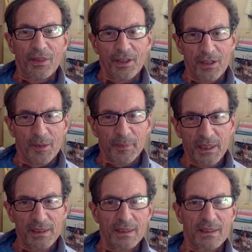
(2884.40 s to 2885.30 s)

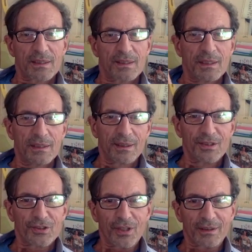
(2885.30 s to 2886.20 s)
Therapy is
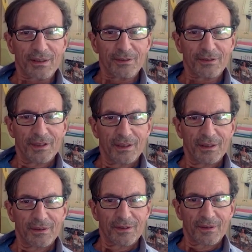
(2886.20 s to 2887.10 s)
deconstructive.
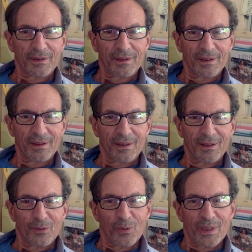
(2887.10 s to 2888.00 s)

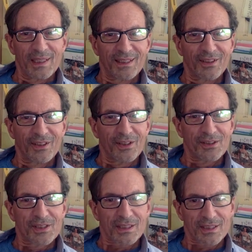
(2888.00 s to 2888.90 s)
We
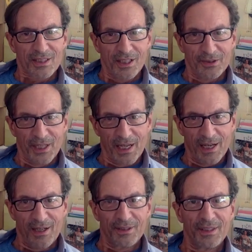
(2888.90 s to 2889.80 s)
learn to slow
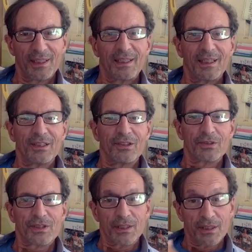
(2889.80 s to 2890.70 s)
down
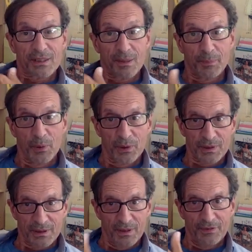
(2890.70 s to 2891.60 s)
using the support
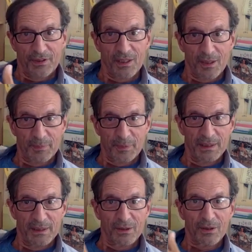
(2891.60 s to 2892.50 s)
of therapy
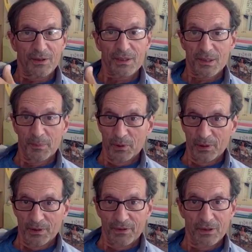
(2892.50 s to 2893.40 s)
or the
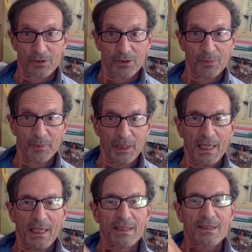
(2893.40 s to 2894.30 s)
support of the group,
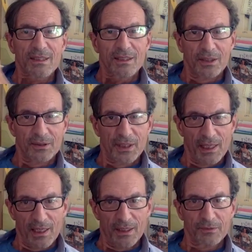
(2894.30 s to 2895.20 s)
slow
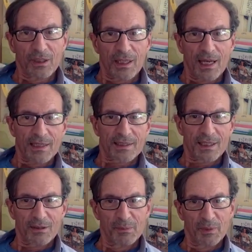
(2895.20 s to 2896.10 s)
down, relax
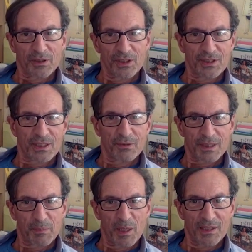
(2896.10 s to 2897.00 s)
our emergency
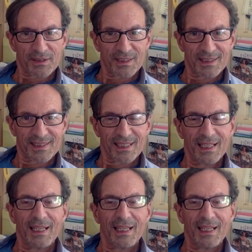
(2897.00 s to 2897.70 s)
responses,